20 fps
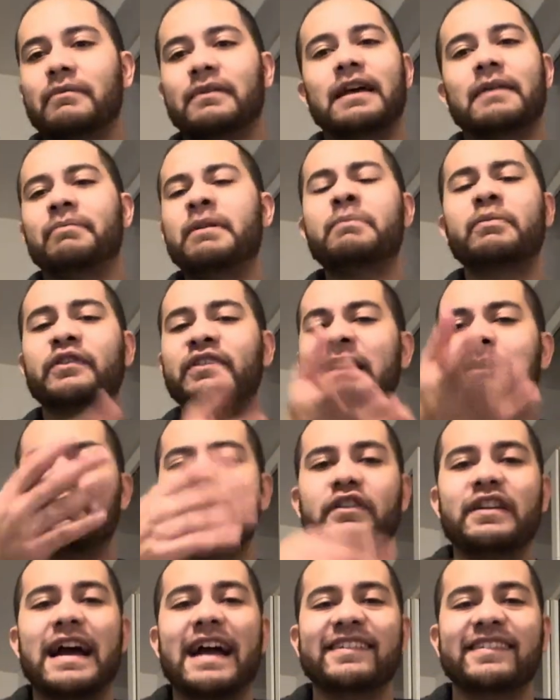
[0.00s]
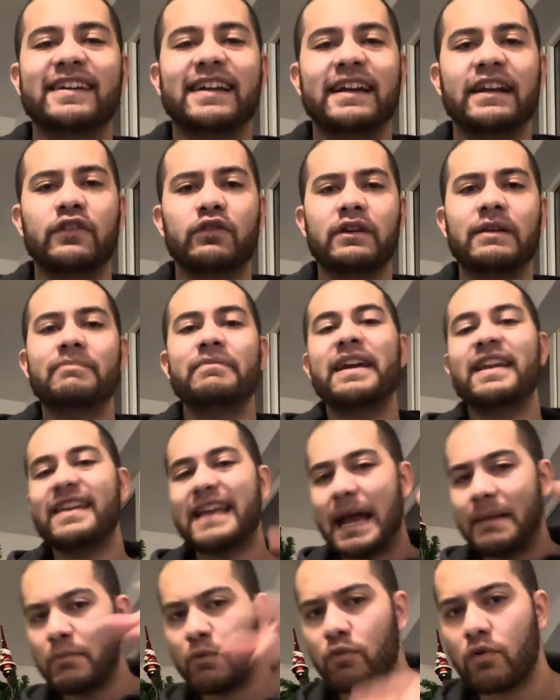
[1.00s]
Like people sleep on 1993.
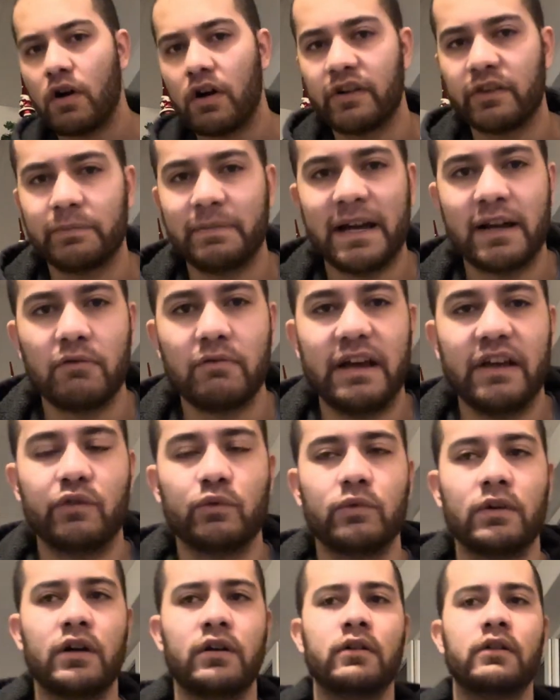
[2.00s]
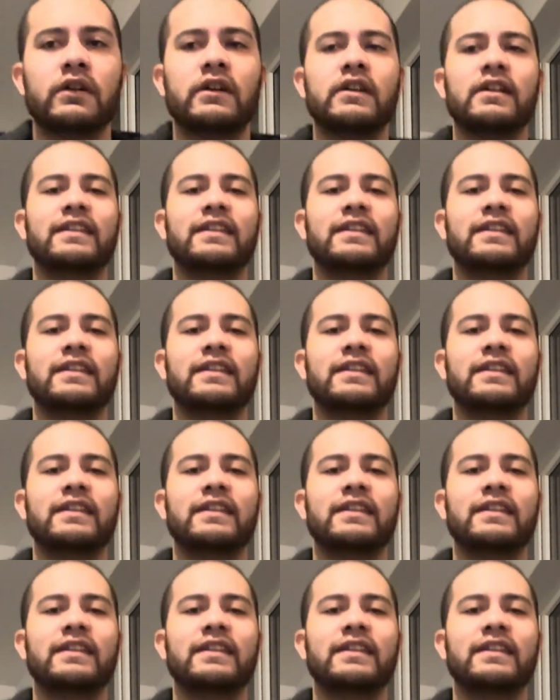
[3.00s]
Midnight Marauders, by the way, as well.